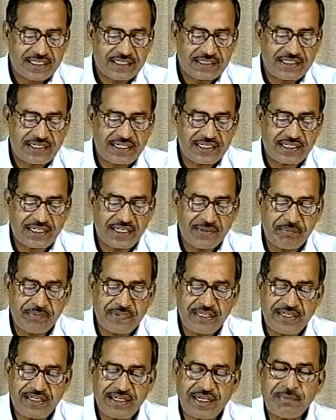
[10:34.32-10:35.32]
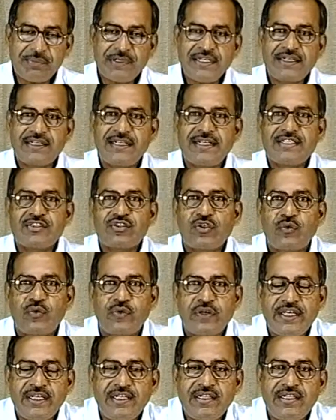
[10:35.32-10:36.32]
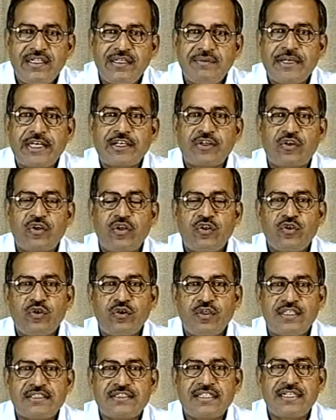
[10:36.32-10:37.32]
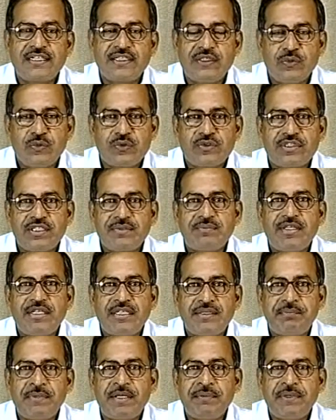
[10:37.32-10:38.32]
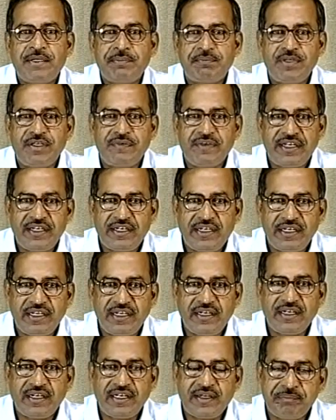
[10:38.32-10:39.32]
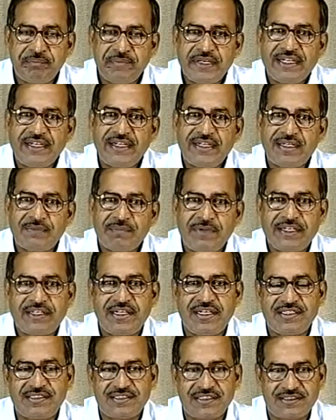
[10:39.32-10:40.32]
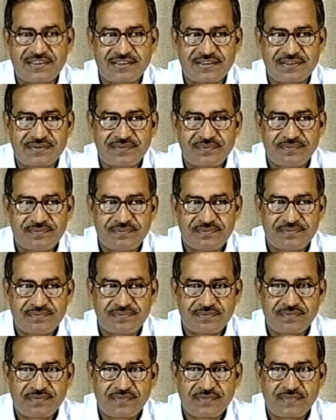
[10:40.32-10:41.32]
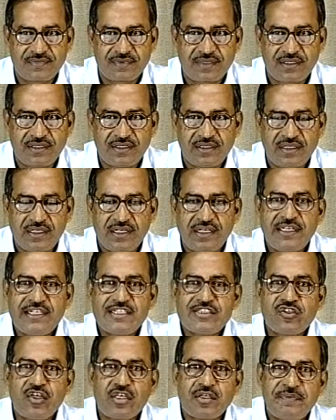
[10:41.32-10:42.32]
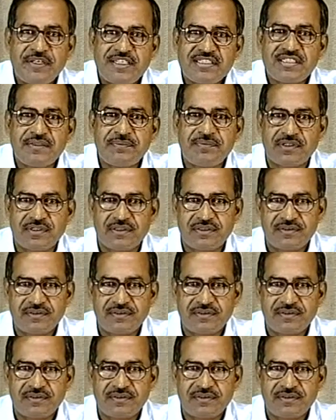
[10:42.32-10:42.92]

that embedded app, in case of when the microcontrollers are used in implementing embedded applications, it is not visible